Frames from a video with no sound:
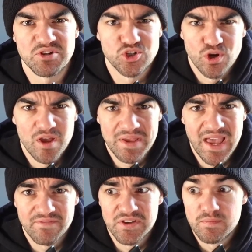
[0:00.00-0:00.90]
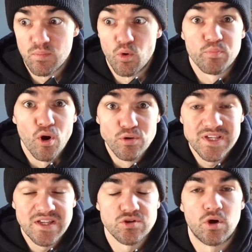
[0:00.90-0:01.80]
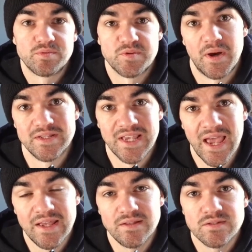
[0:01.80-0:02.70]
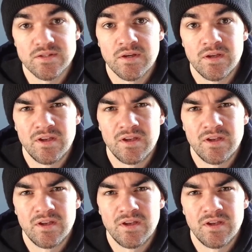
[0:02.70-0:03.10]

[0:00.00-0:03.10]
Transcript: should I be having more protein to optimize gains?